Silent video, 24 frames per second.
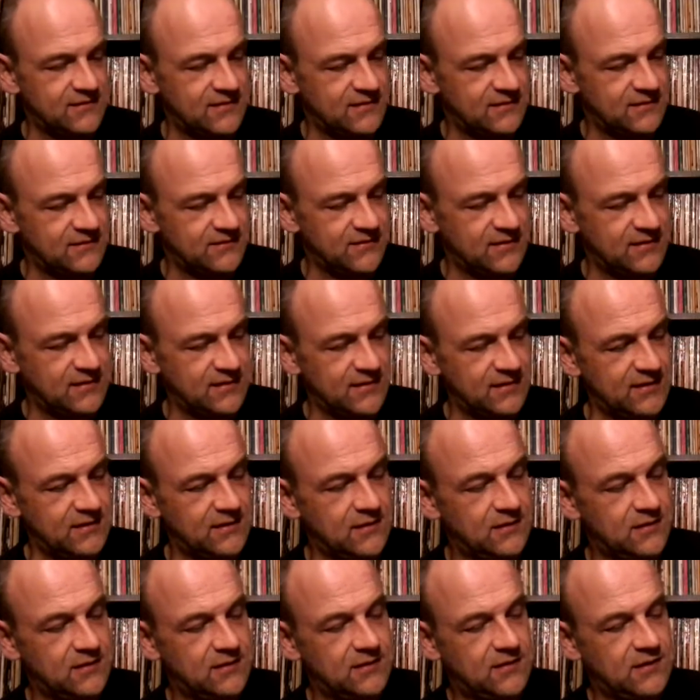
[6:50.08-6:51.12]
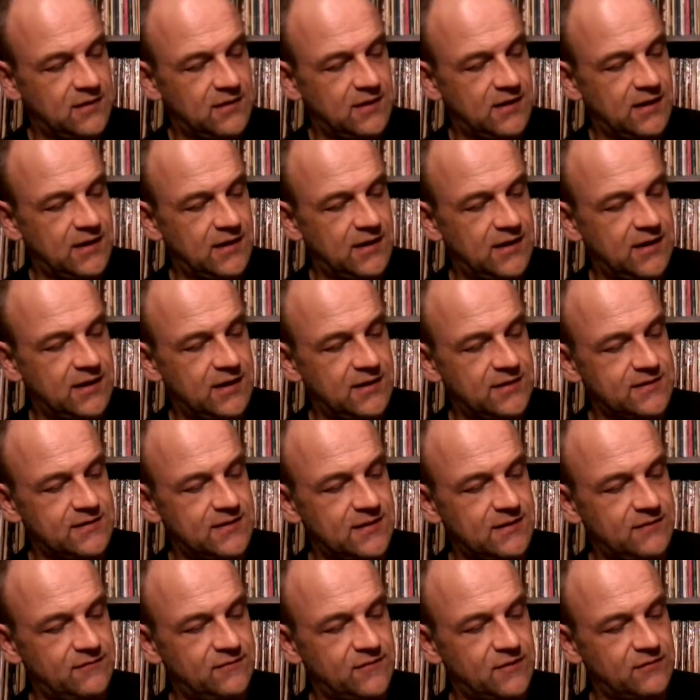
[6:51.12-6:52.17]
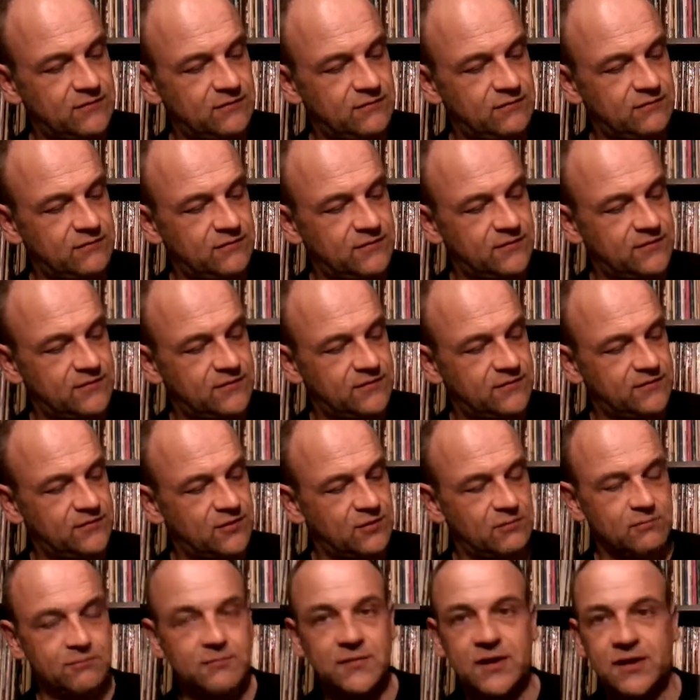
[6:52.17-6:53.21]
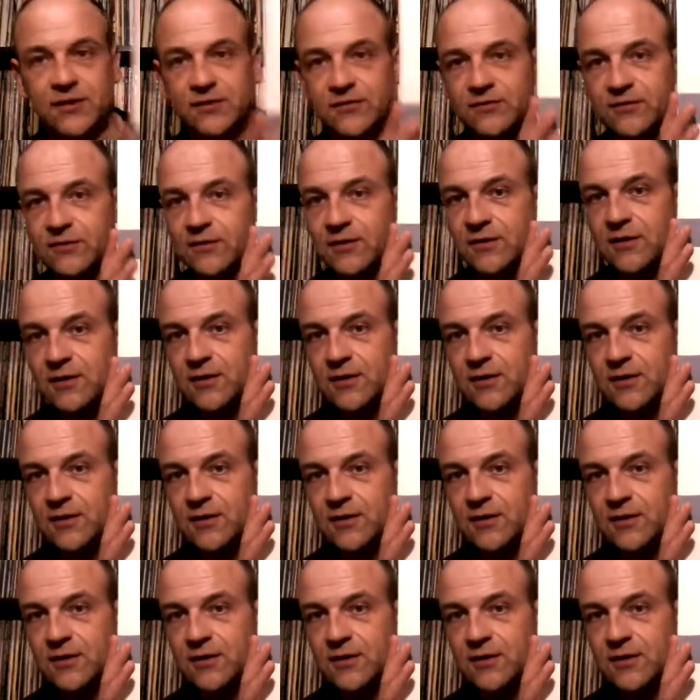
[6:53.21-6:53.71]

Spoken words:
than the Telephone Stomp mix.